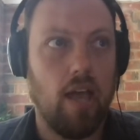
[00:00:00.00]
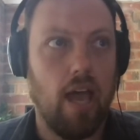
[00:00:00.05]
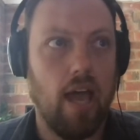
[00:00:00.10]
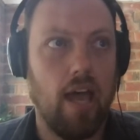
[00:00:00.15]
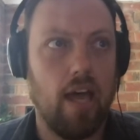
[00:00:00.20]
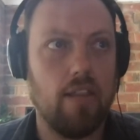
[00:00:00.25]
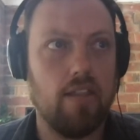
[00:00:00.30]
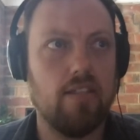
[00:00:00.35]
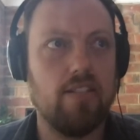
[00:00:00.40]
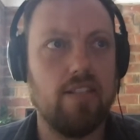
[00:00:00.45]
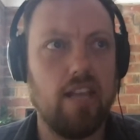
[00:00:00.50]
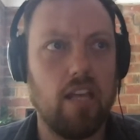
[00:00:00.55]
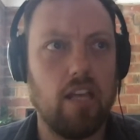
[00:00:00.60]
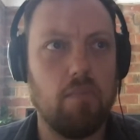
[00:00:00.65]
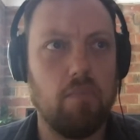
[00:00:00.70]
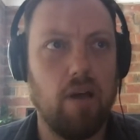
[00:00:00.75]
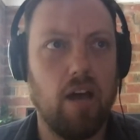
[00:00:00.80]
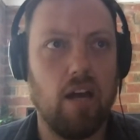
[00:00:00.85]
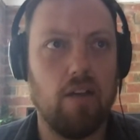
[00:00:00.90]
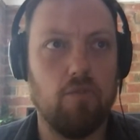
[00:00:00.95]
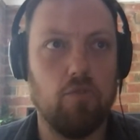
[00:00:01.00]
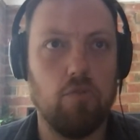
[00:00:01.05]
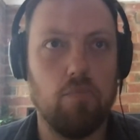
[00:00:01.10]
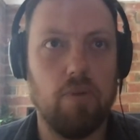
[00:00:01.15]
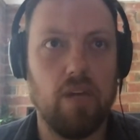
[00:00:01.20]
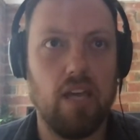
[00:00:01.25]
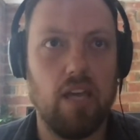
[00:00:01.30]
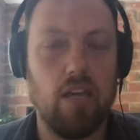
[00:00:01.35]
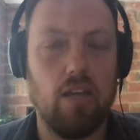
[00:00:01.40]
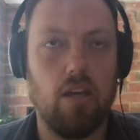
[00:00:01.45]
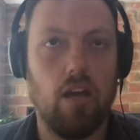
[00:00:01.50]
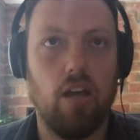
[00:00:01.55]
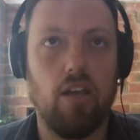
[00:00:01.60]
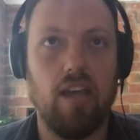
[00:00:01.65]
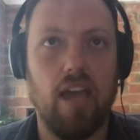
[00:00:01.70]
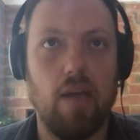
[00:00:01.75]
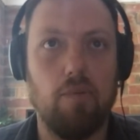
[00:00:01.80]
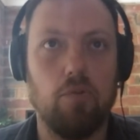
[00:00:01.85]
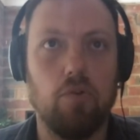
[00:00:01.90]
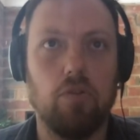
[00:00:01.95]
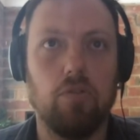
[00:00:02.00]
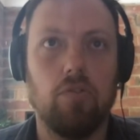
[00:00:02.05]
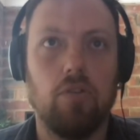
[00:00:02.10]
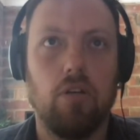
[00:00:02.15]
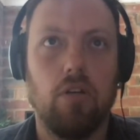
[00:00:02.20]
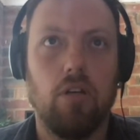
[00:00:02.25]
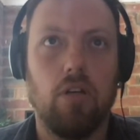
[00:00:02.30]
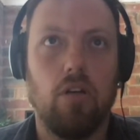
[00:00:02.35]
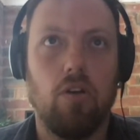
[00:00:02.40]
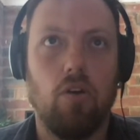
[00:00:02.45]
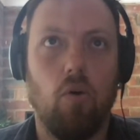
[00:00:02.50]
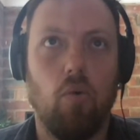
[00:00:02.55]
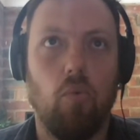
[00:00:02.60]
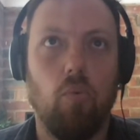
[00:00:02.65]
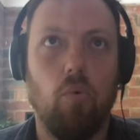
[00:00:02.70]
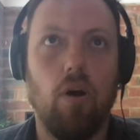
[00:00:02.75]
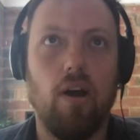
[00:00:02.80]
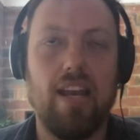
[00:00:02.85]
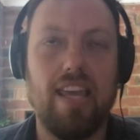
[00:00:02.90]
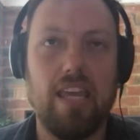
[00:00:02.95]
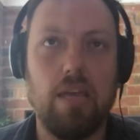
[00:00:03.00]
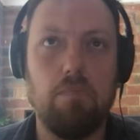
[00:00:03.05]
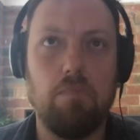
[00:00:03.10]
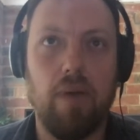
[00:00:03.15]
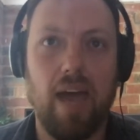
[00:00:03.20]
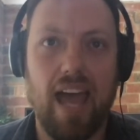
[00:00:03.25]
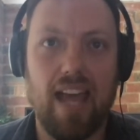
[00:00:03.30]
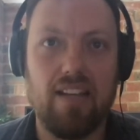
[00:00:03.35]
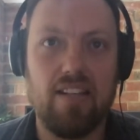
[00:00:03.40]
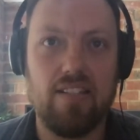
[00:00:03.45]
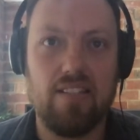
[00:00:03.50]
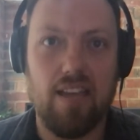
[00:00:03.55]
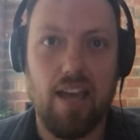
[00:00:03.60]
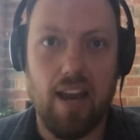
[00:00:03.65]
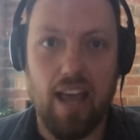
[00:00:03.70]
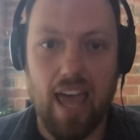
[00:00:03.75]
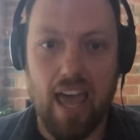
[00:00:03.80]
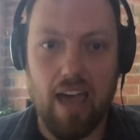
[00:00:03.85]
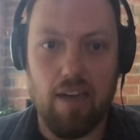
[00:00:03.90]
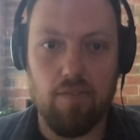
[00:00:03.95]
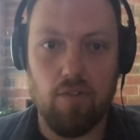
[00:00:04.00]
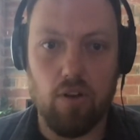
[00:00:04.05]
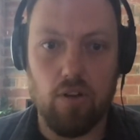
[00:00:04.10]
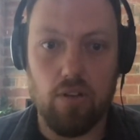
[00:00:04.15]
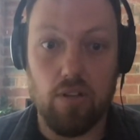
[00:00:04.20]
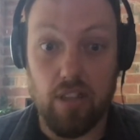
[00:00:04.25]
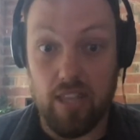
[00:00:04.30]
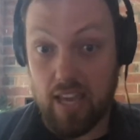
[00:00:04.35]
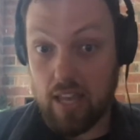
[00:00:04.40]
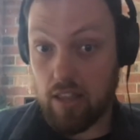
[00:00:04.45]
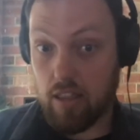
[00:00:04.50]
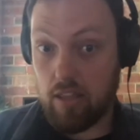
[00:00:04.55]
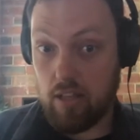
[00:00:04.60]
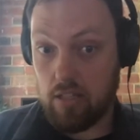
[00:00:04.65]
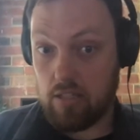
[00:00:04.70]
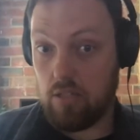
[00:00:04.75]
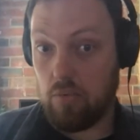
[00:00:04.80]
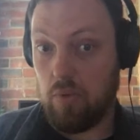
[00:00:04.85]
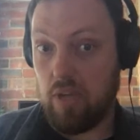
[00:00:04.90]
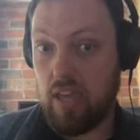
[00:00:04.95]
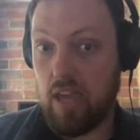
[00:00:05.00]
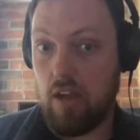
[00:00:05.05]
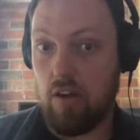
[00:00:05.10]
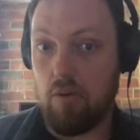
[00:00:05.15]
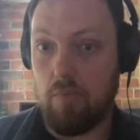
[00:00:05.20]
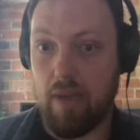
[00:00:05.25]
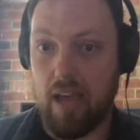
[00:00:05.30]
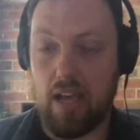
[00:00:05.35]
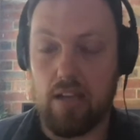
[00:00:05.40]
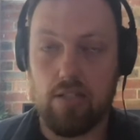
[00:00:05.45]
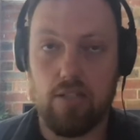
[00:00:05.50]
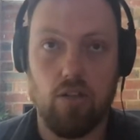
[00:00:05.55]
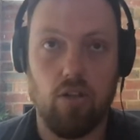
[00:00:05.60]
The second part of it would be, okay, well, what impact does that have on the other things that we care about?